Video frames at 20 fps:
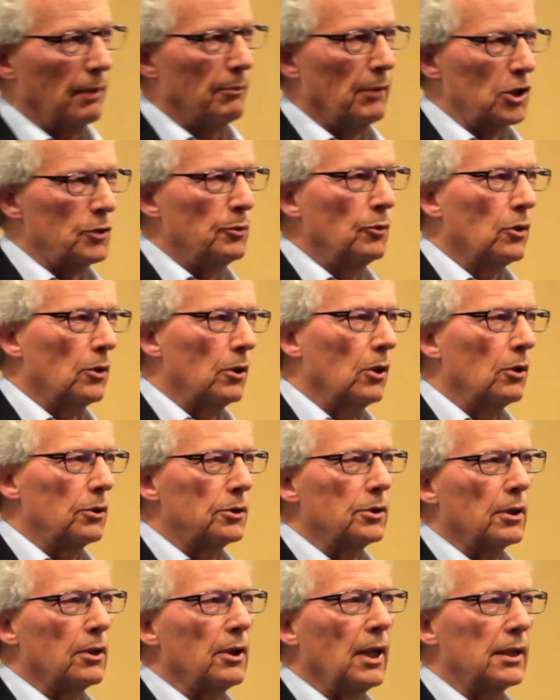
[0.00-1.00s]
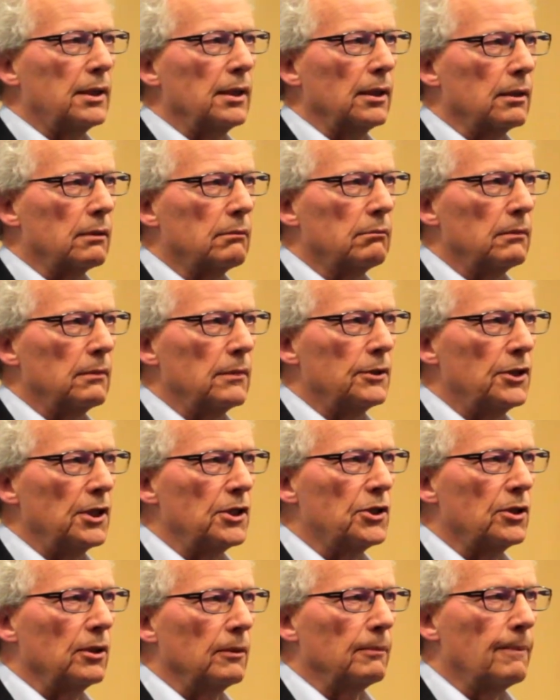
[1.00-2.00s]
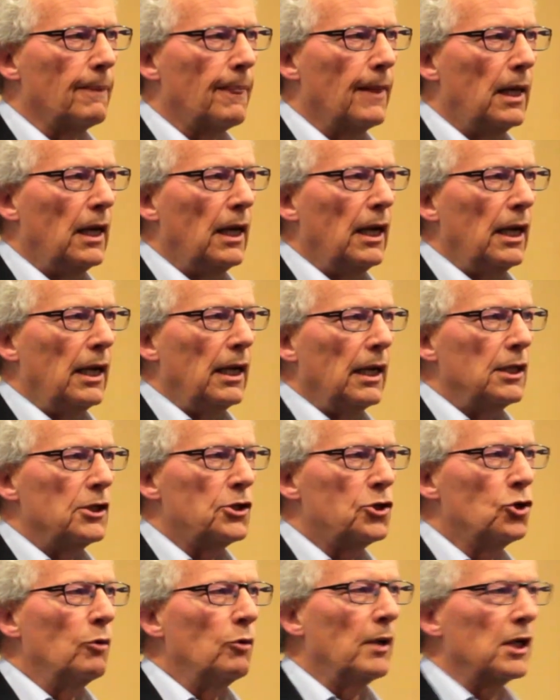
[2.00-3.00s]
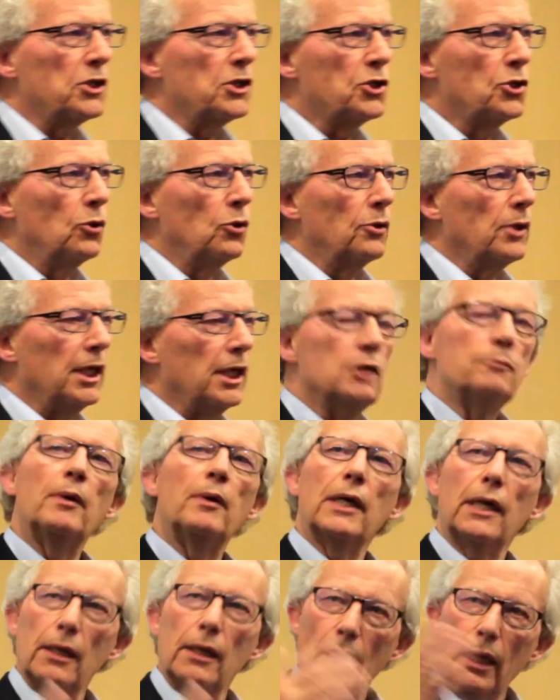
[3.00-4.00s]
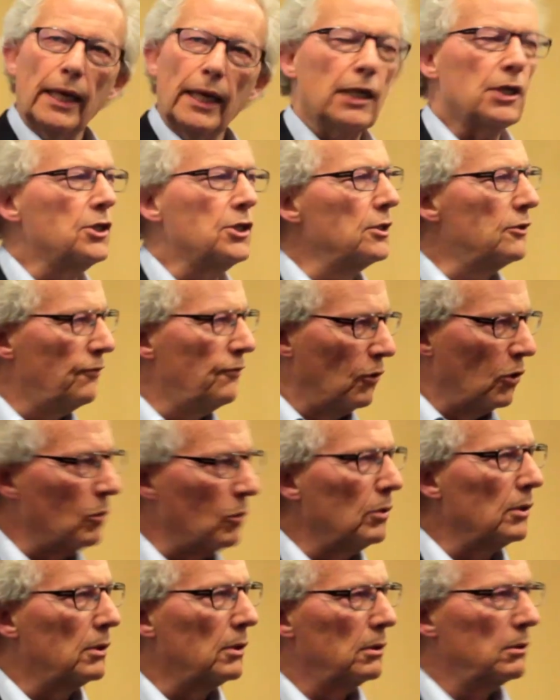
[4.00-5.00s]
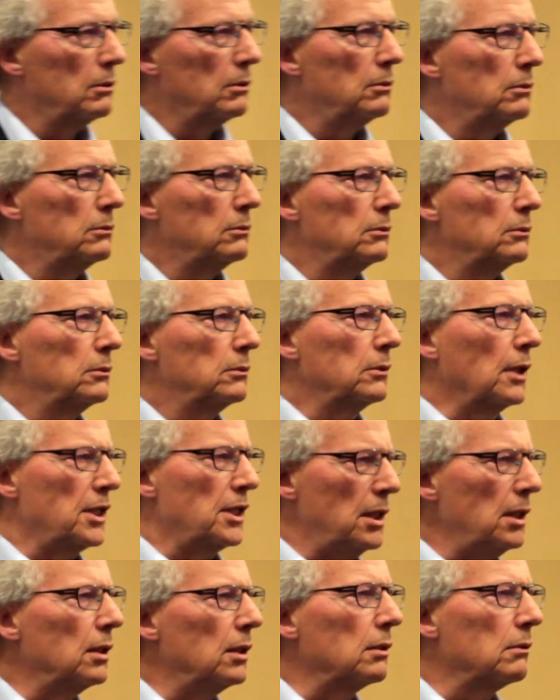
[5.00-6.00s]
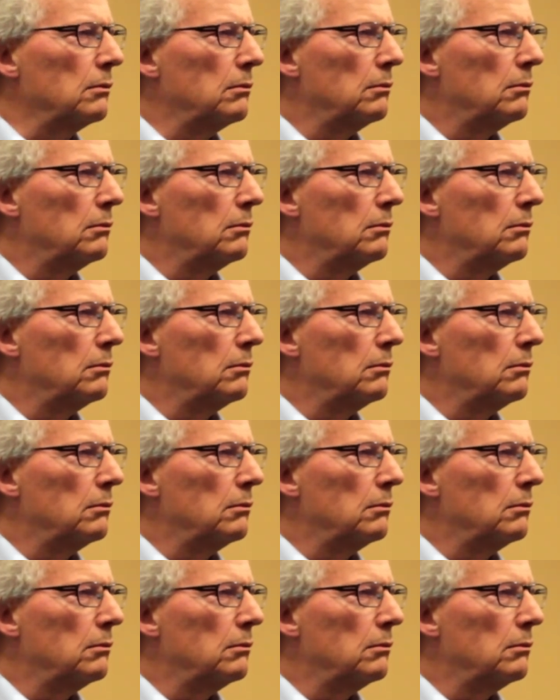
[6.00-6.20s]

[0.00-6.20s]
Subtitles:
a much more autocratic system. So much so that he's bringing elections forward a year.